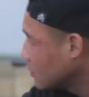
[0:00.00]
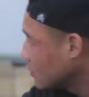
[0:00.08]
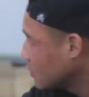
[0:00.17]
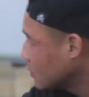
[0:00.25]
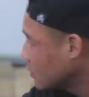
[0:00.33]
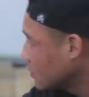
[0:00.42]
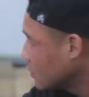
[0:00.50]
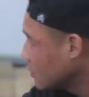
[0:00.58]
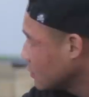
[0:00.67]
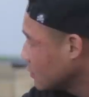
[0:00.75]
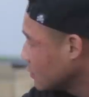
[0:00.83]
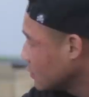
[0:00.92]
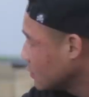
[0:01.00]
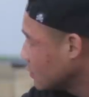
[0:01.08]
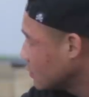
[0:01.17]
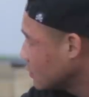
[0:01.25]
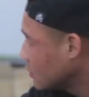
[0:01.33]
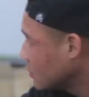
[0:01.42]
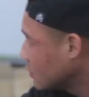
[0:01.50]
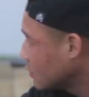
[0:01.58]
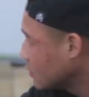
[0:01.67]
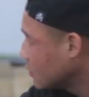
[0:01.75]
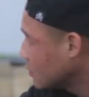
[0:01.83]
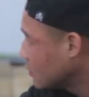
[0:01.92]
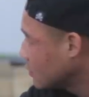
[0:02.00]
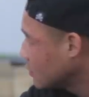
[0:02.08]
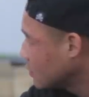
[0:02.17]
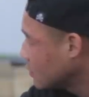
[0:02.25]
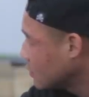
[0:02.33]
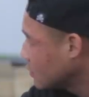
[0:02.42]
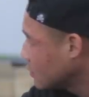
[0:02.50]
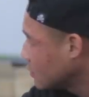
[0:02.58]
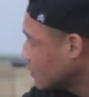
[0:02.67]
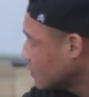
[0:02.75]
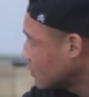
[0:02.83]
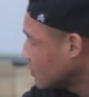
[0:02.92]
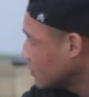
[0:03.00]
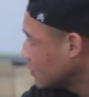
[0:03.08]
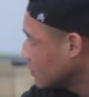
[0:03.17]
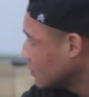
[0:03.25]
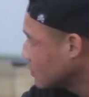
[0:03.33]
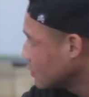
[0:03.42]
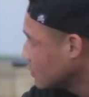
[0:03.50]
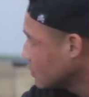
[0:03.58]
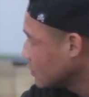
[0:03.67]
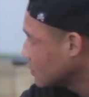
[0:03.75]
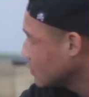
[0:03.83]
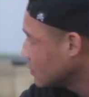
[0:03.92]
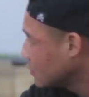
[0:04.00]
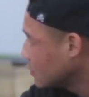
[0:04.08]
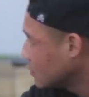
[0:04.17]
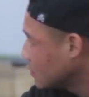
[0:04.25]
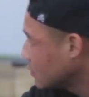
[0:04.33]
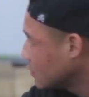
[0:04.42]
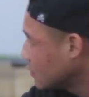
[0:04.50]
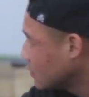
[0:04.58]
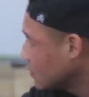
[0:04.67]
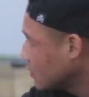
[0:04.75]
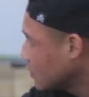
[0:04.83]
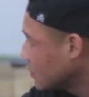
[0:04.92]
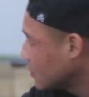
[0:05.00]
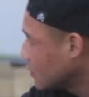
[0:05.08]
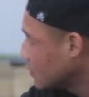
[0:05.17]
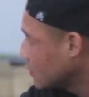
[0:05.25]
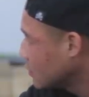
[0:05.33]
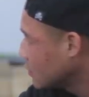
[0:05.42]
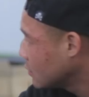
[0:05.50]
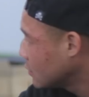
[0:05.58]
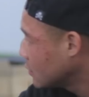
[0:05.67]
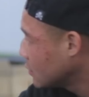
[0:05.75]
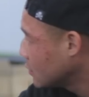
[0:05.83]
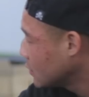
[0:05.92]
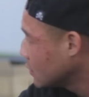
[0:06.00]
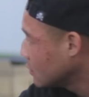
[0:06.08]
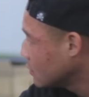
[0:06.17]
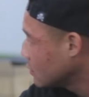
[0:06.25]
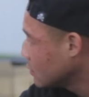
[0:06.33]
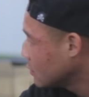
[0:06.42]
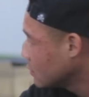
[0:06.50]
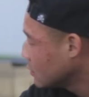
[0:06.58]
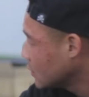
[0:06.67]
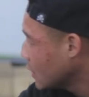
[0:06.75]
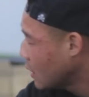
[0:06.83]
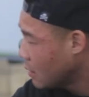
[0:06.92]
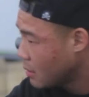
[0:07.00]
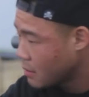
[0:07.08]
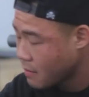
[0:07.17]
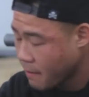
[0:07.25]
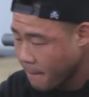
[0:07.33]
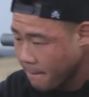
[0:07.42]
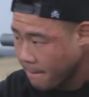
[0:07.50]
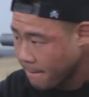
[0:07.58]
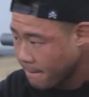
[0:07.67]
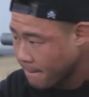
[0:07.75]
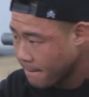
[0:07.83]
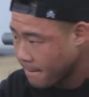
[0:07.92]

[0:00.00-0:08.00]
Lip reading: (silent)